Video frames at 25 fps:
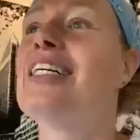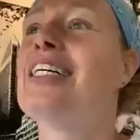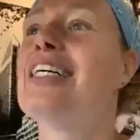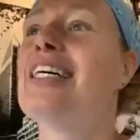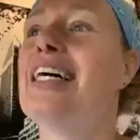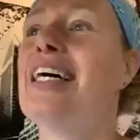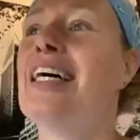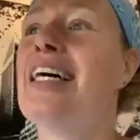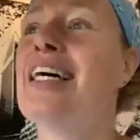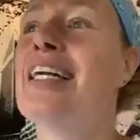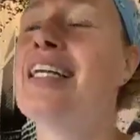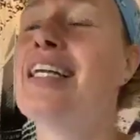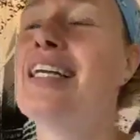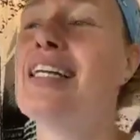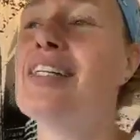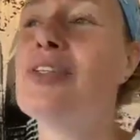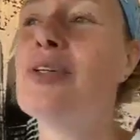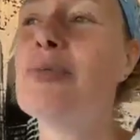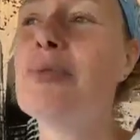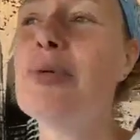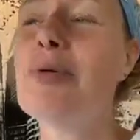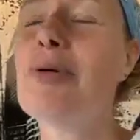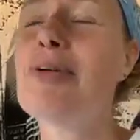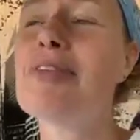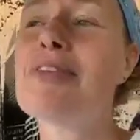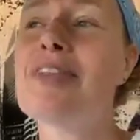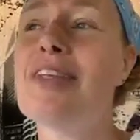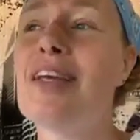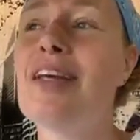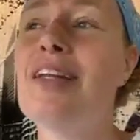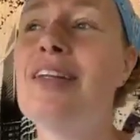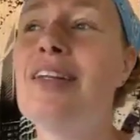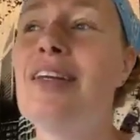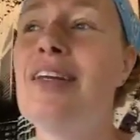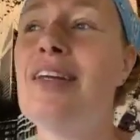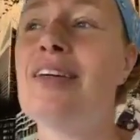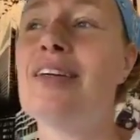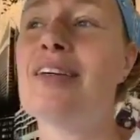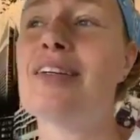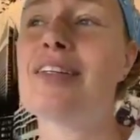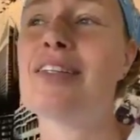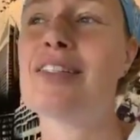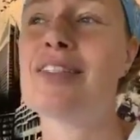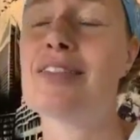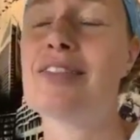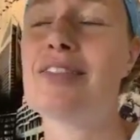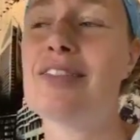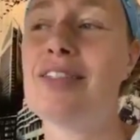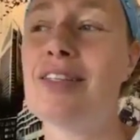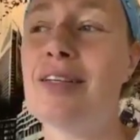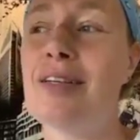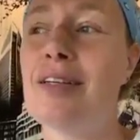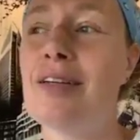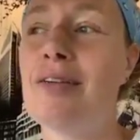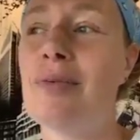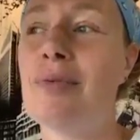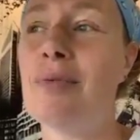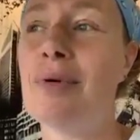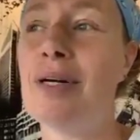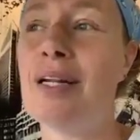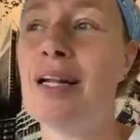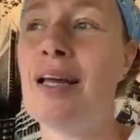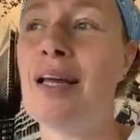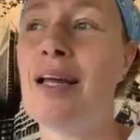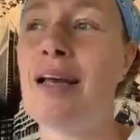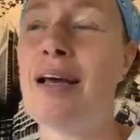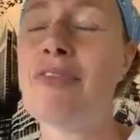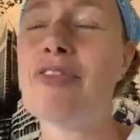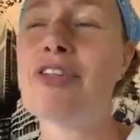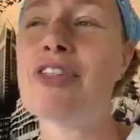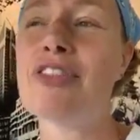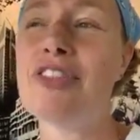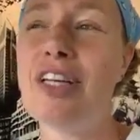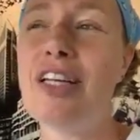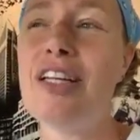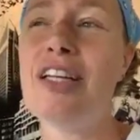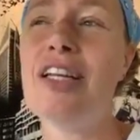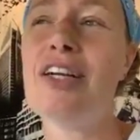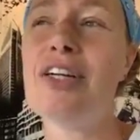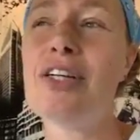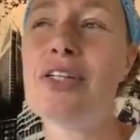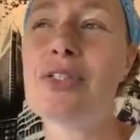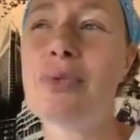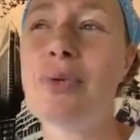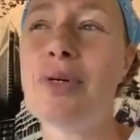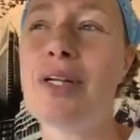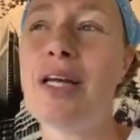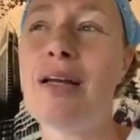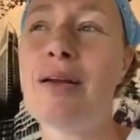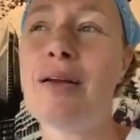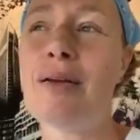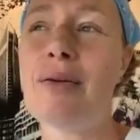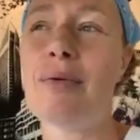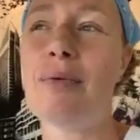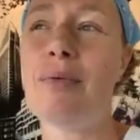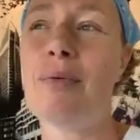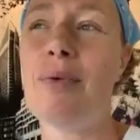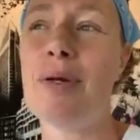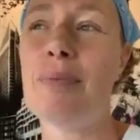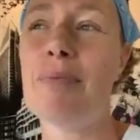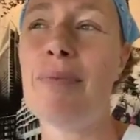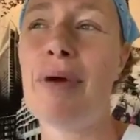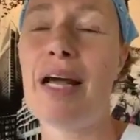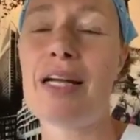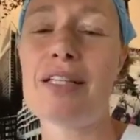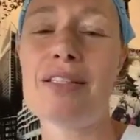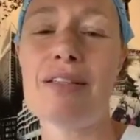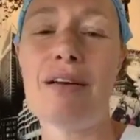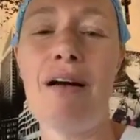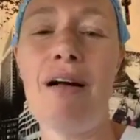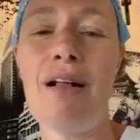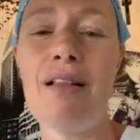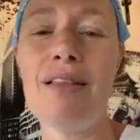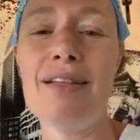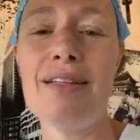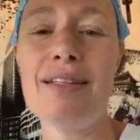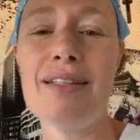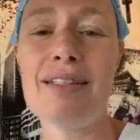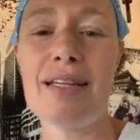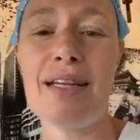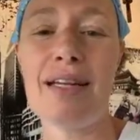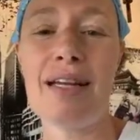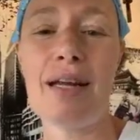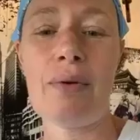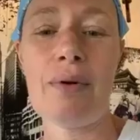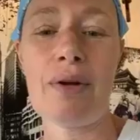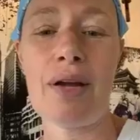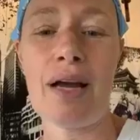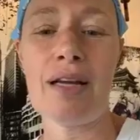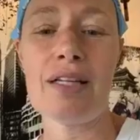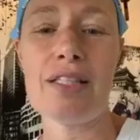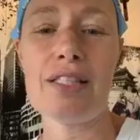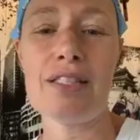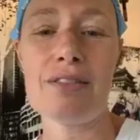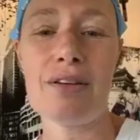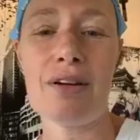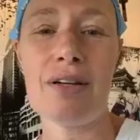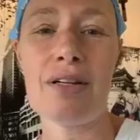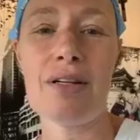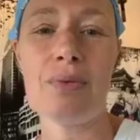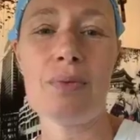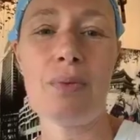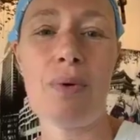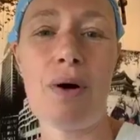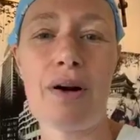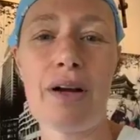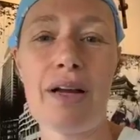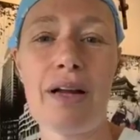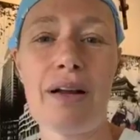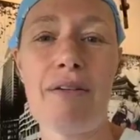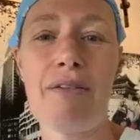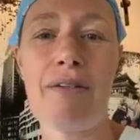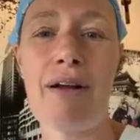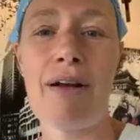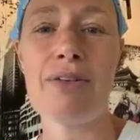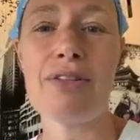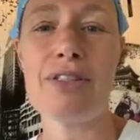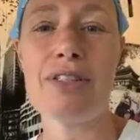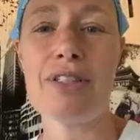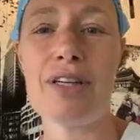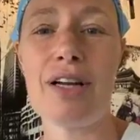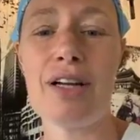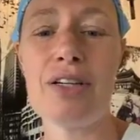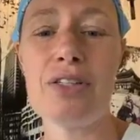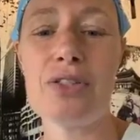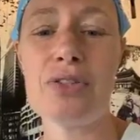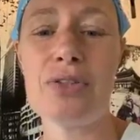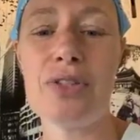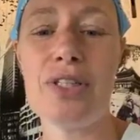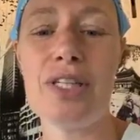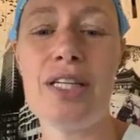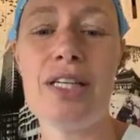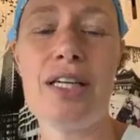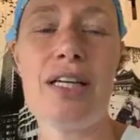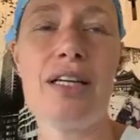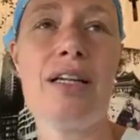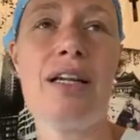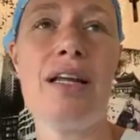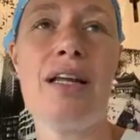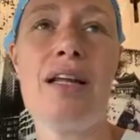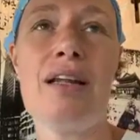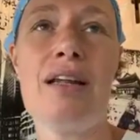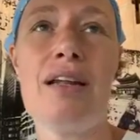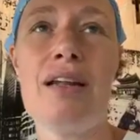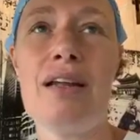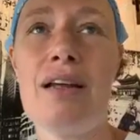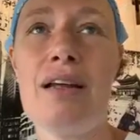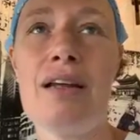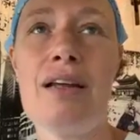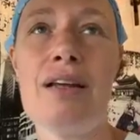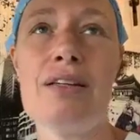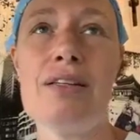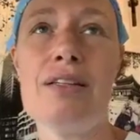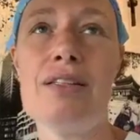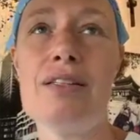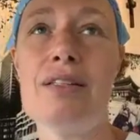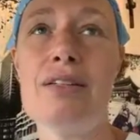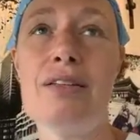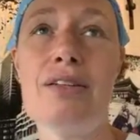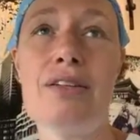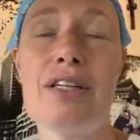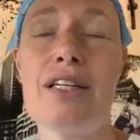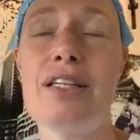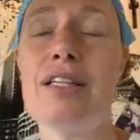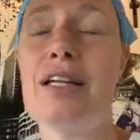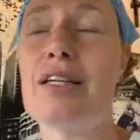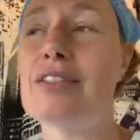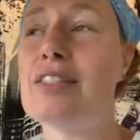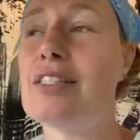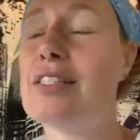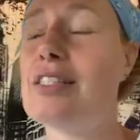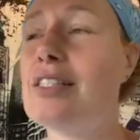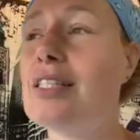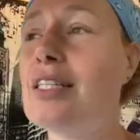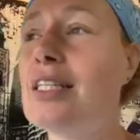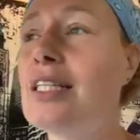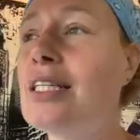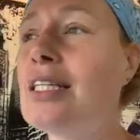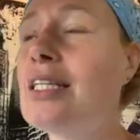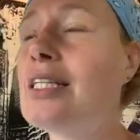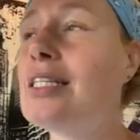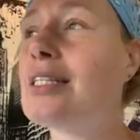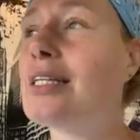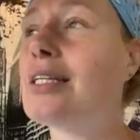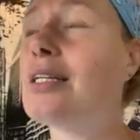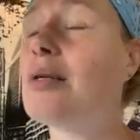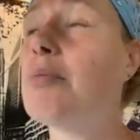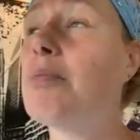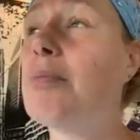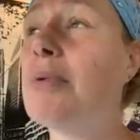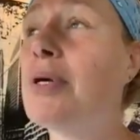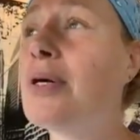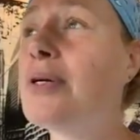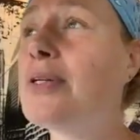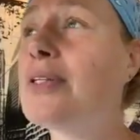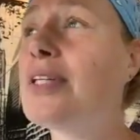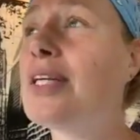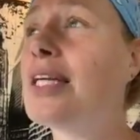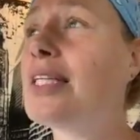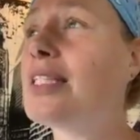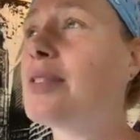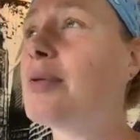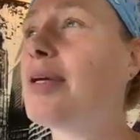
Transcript: And it took me about 10 years after 10 years, when I went back to Holland and I started walking around the country and looking at the cities and the buildings.